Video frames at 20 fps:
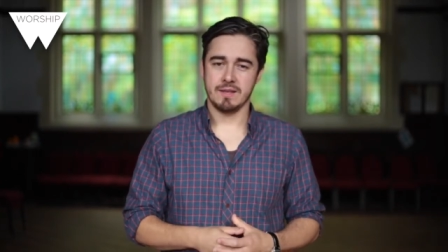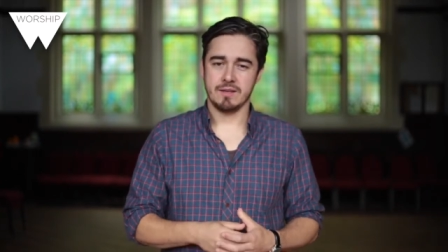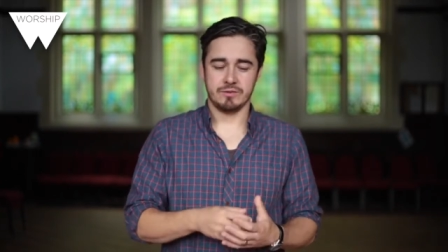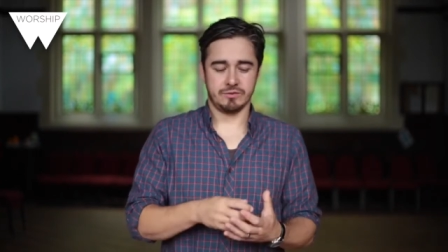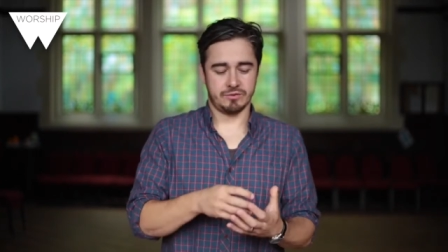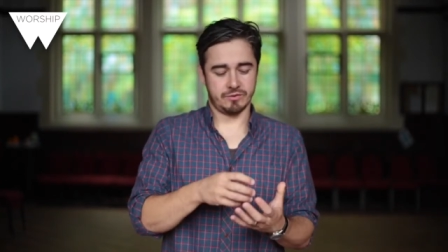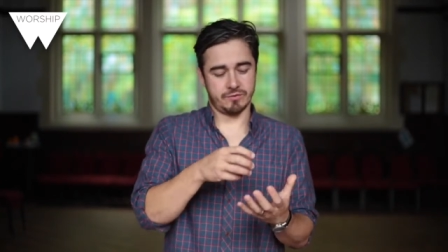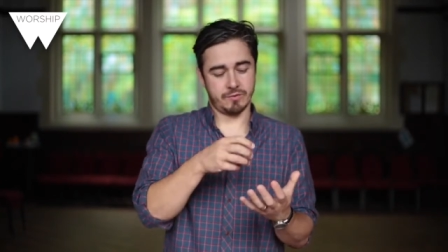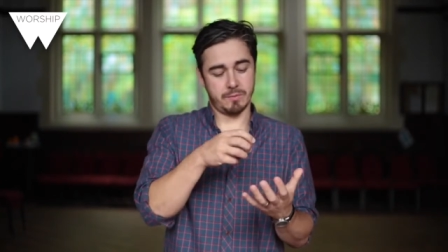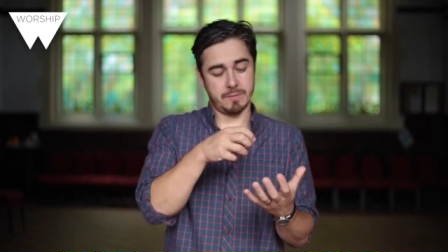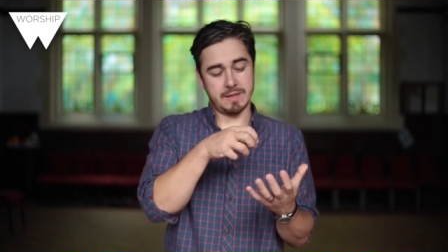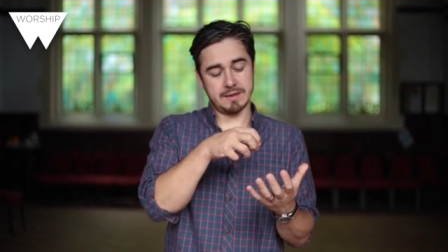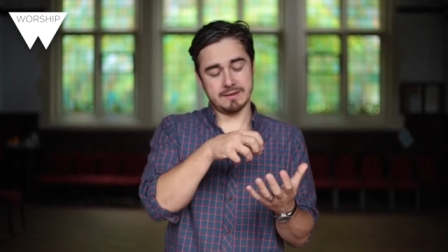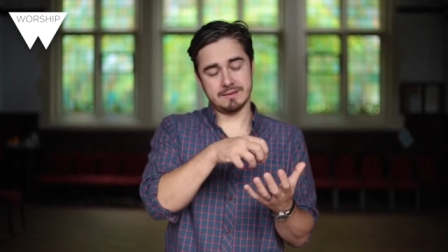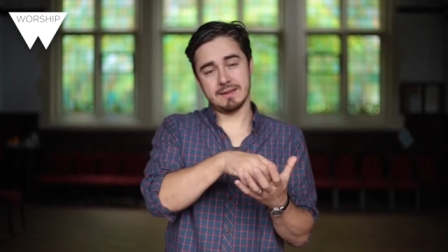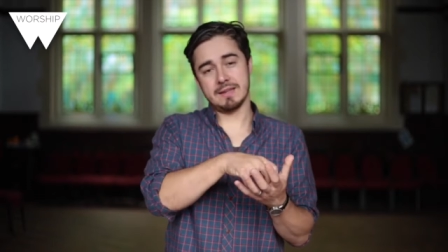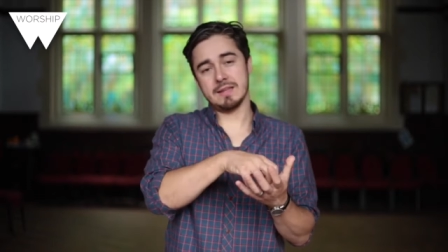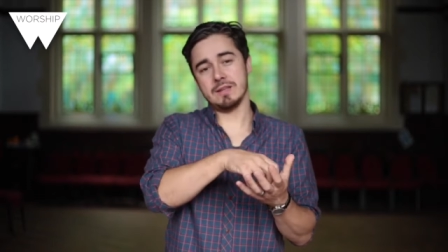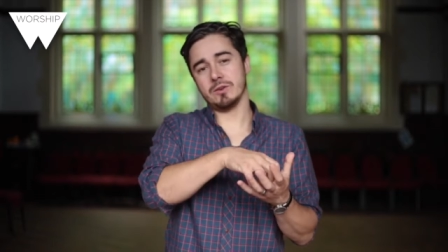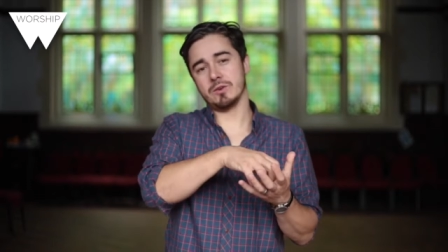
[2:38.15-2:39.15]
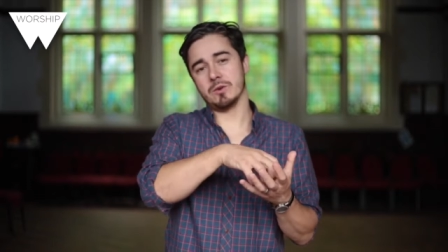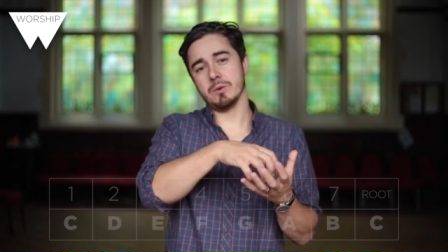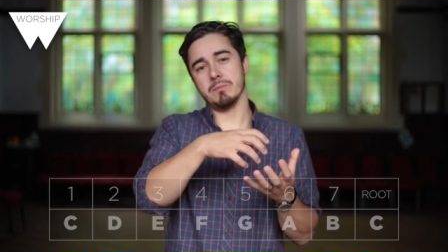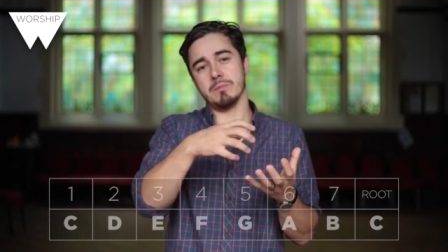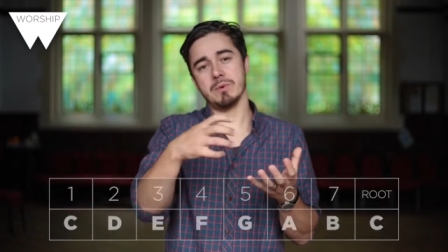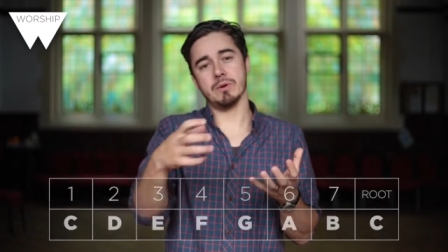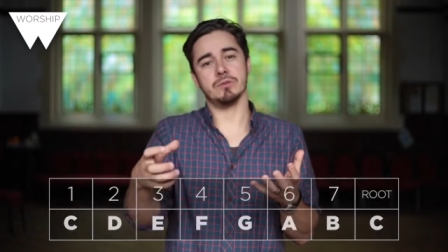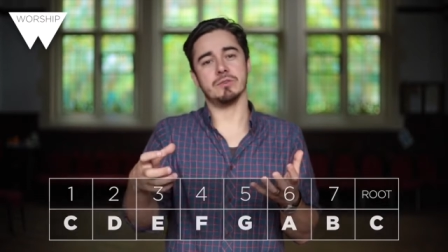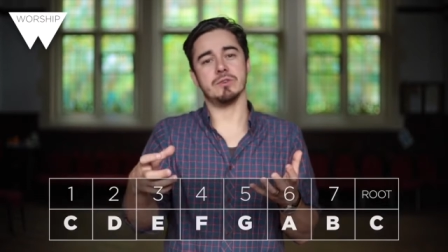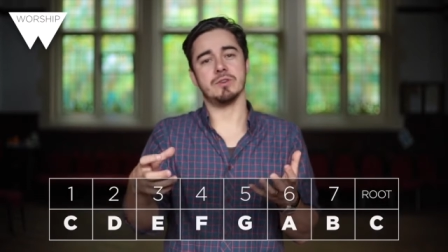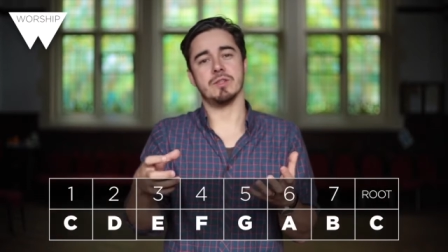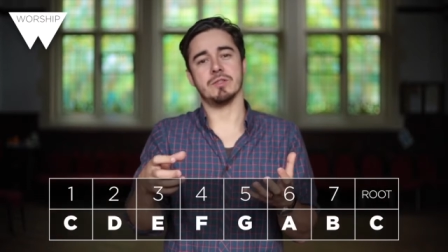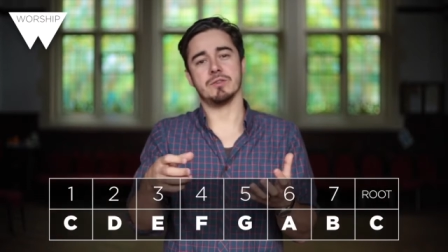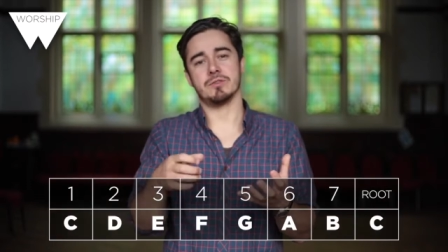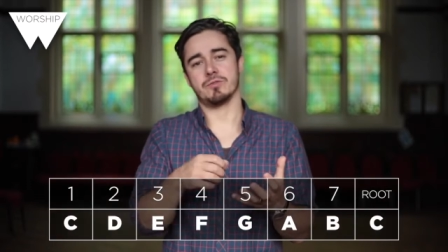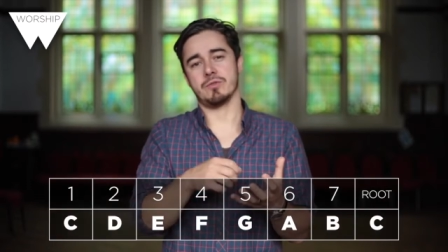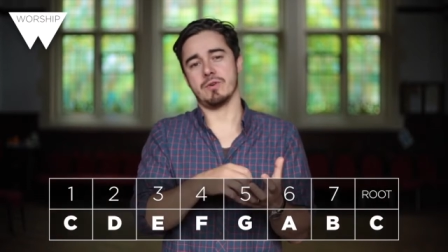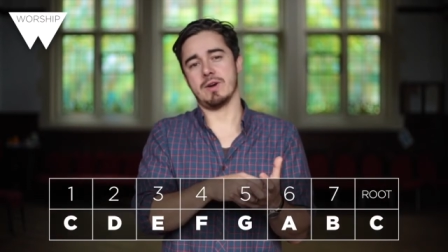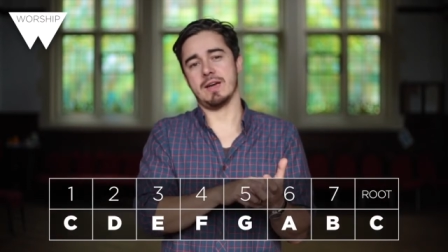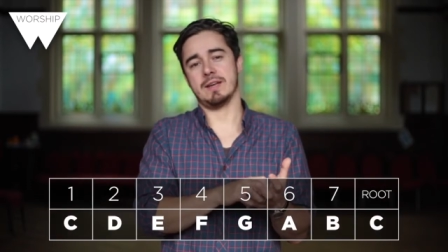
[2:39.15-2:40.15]
so from that D you can build another
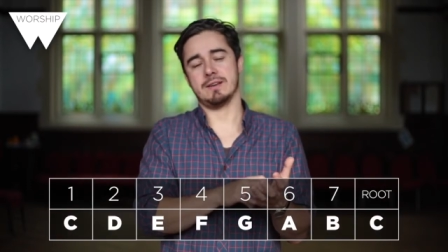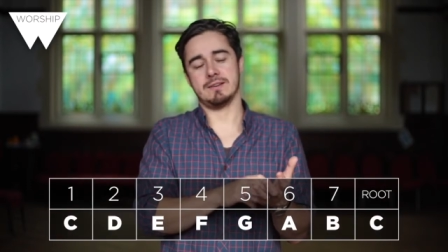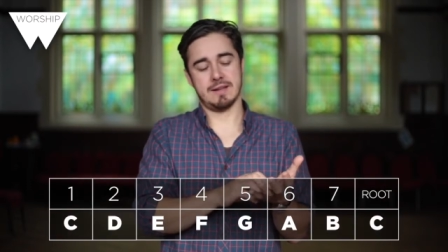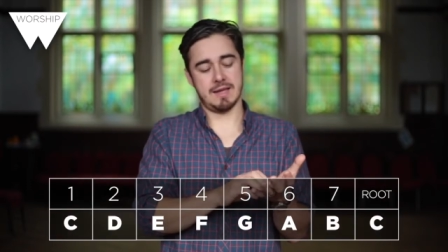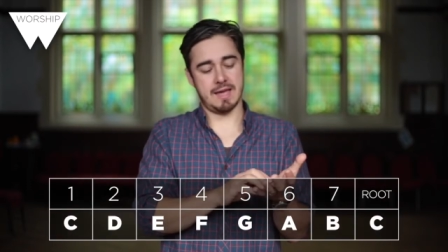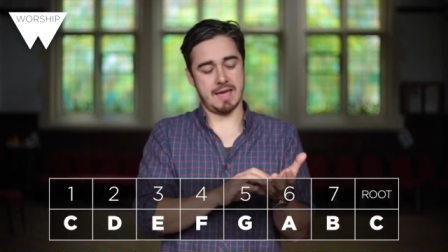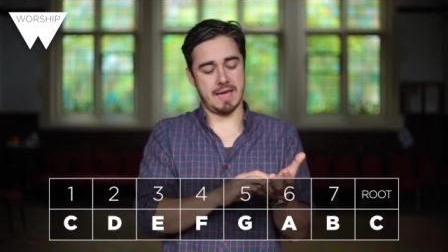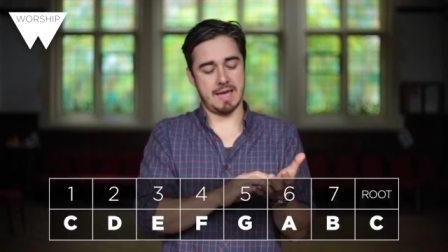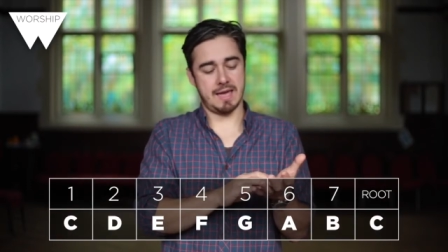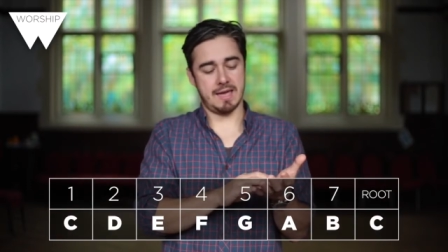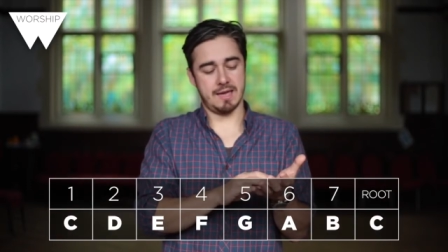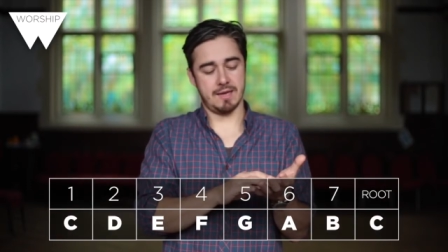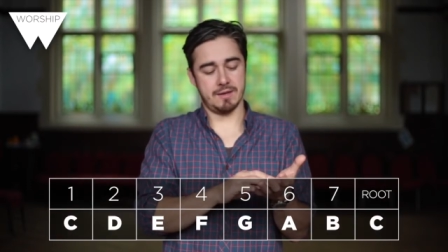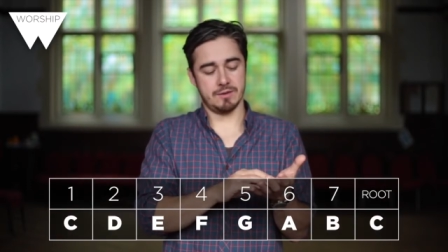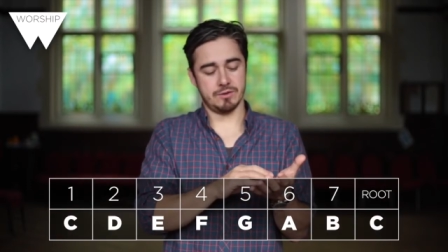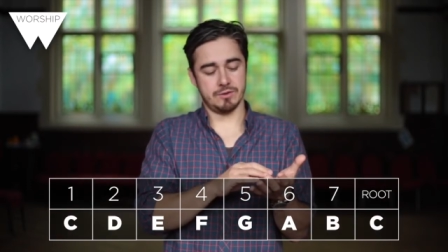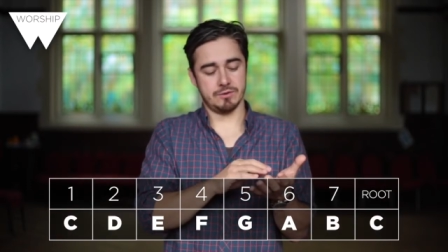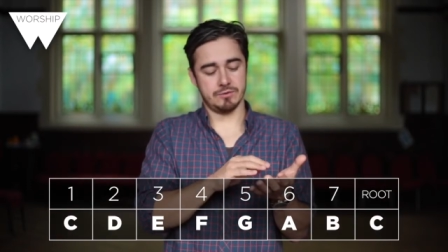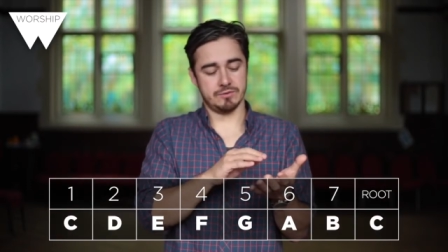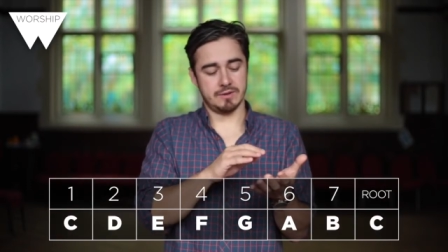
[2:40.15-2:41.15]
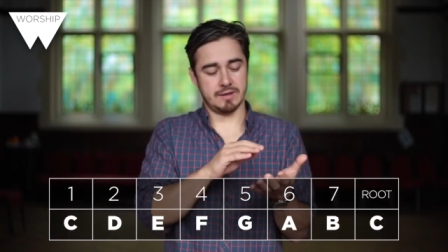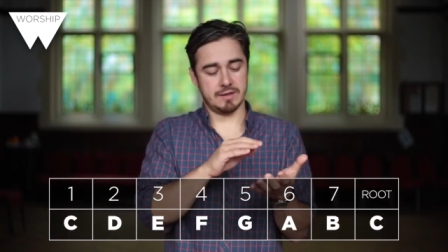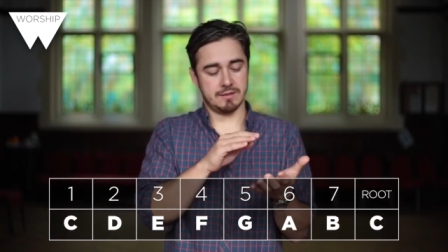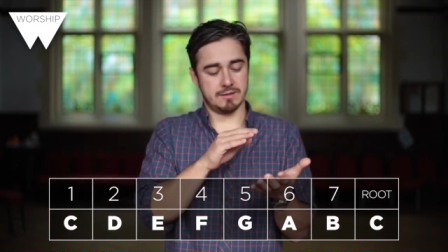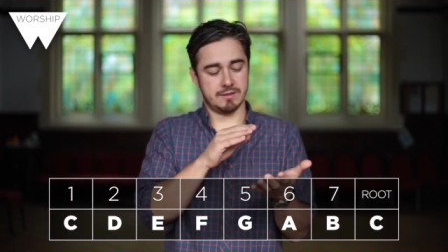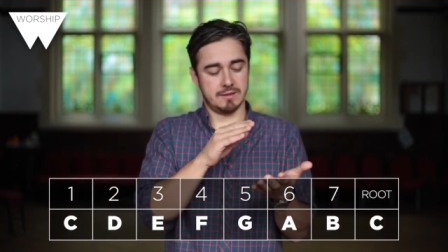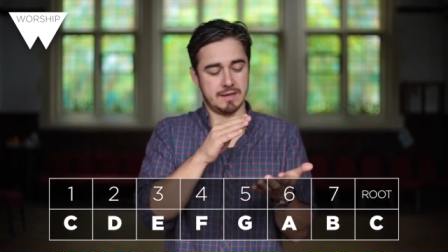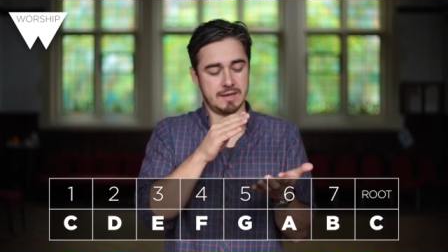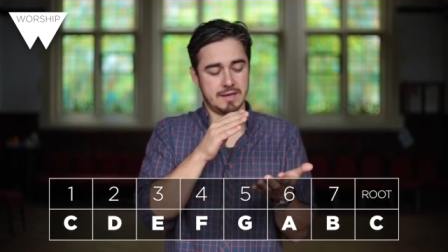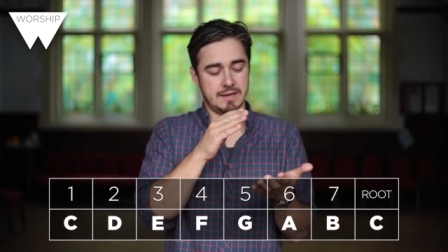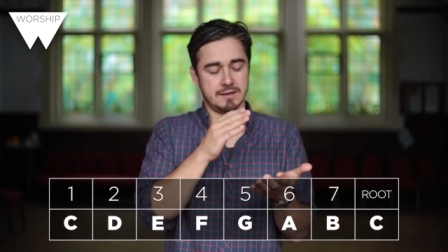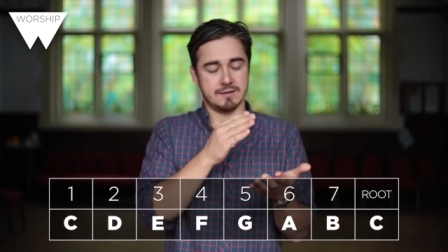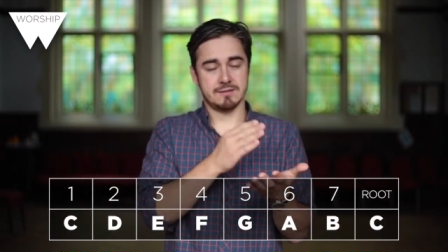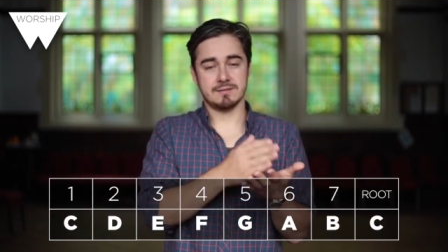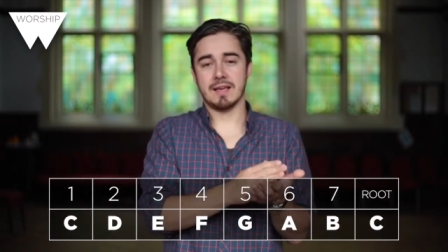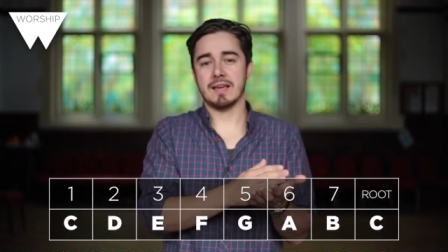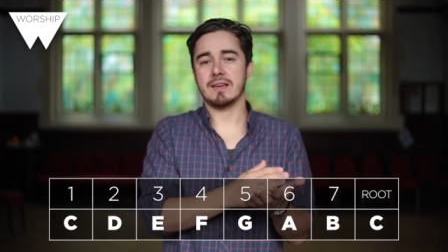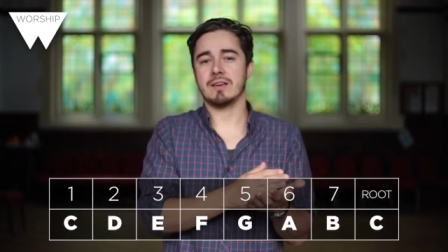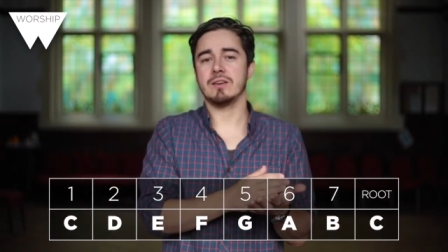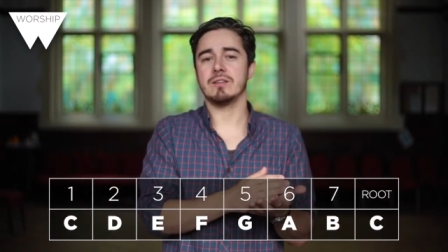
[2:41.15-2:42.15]
triad using the
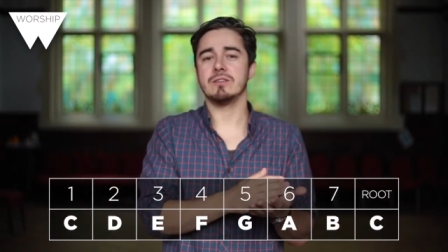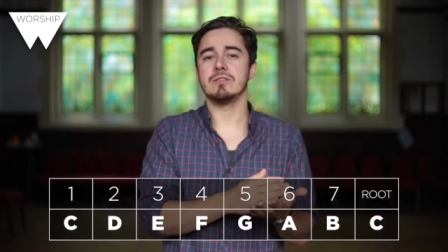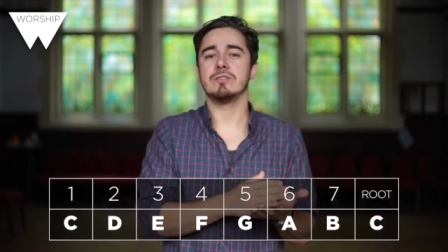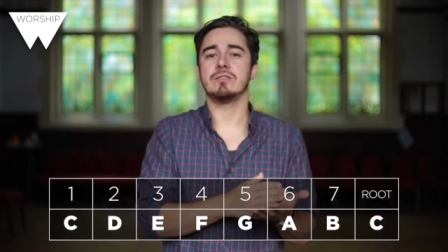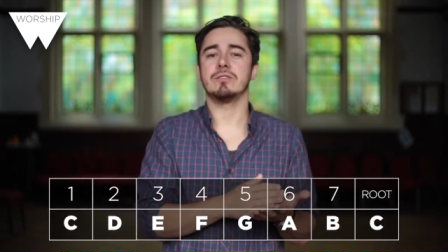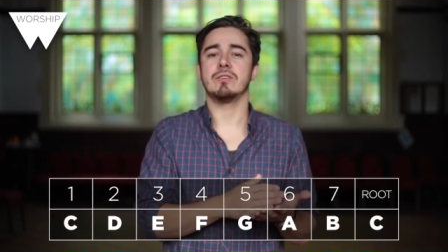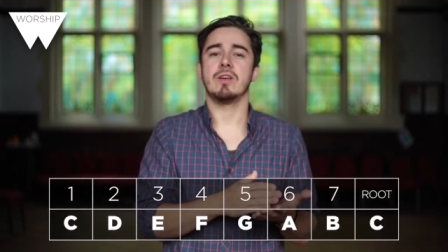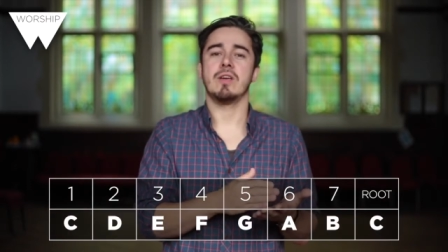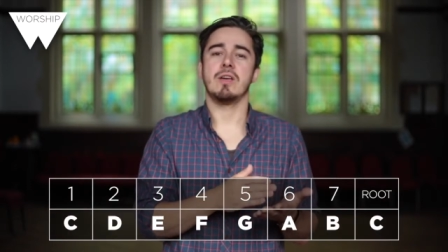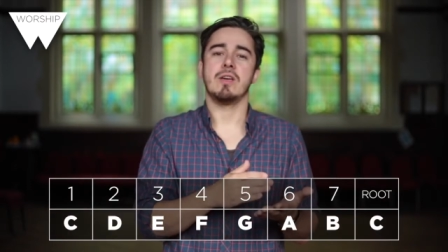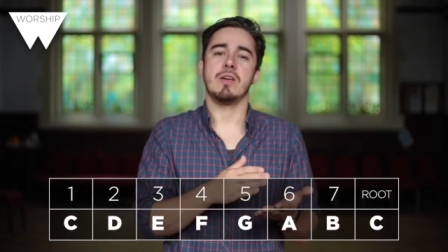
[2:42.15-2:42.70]
second,